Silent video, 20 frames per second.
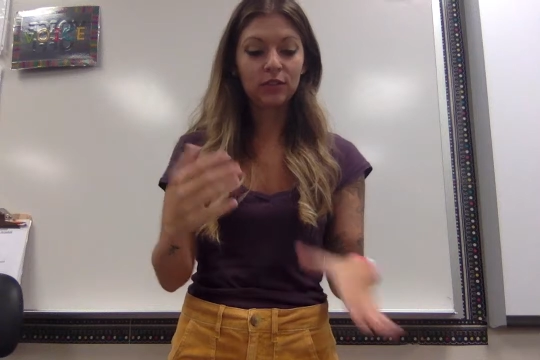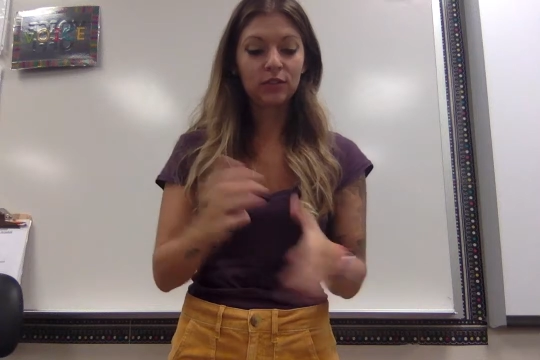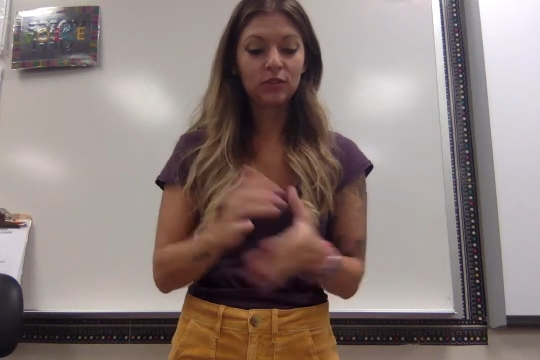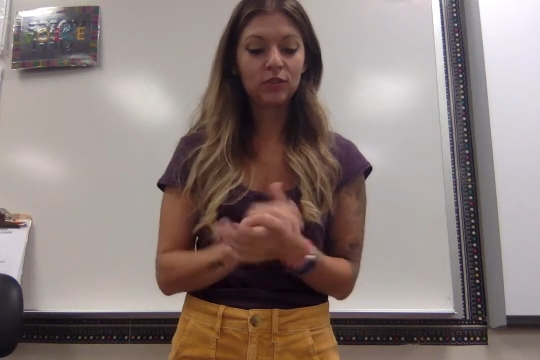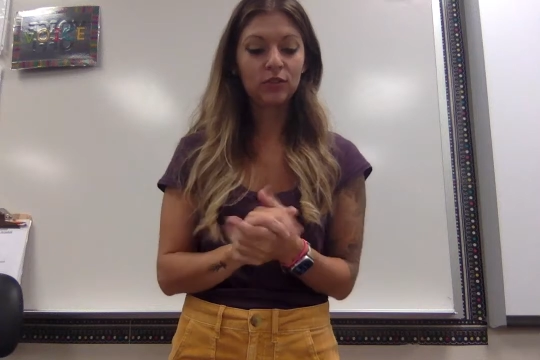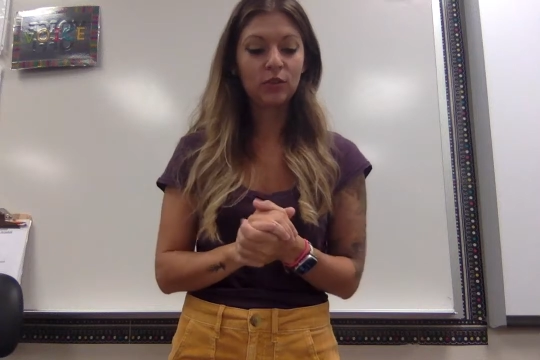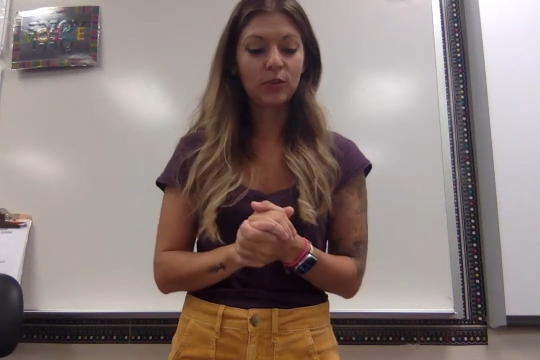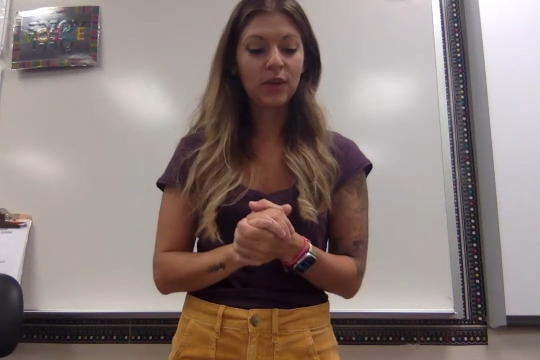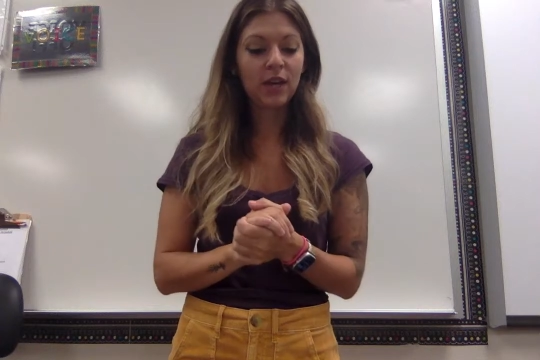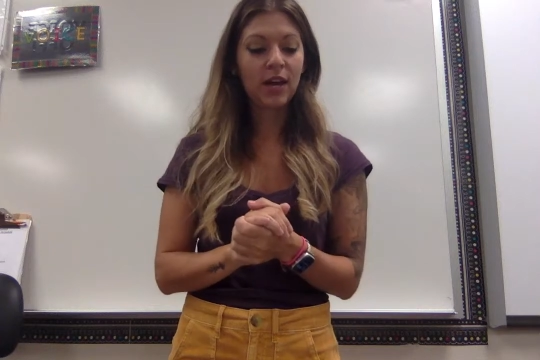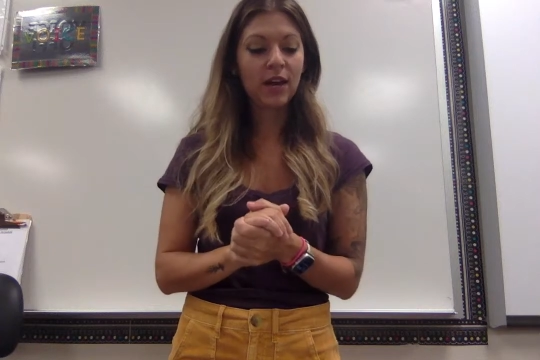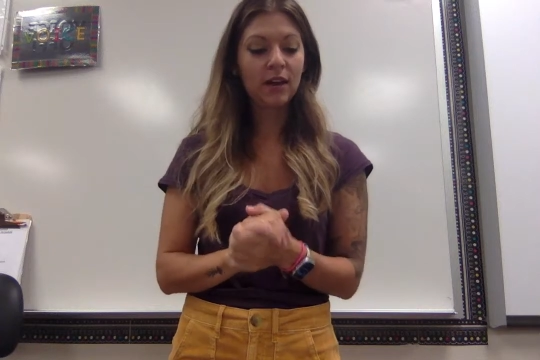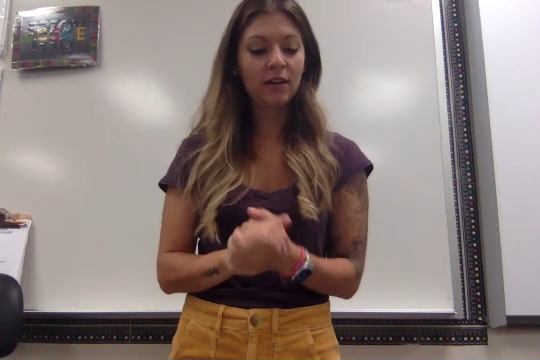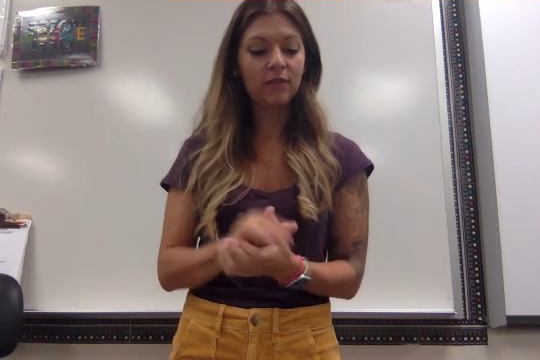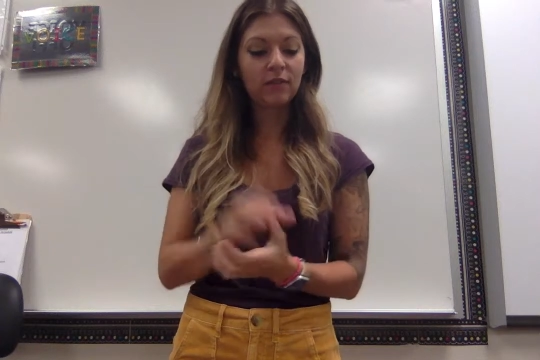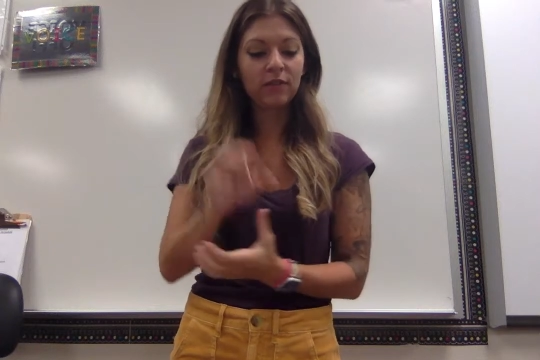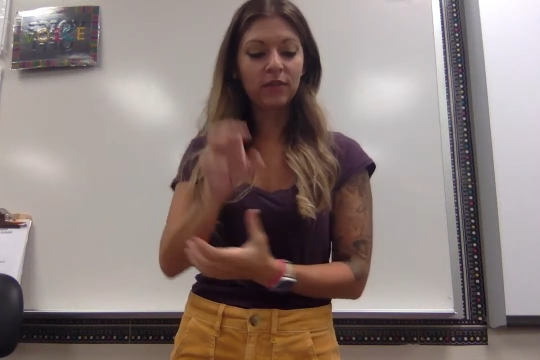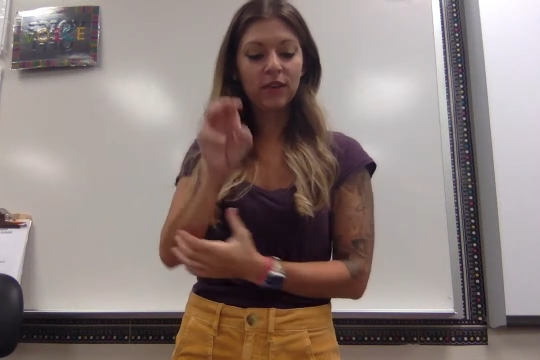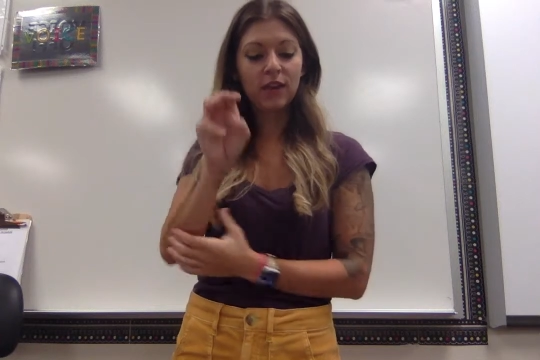So we have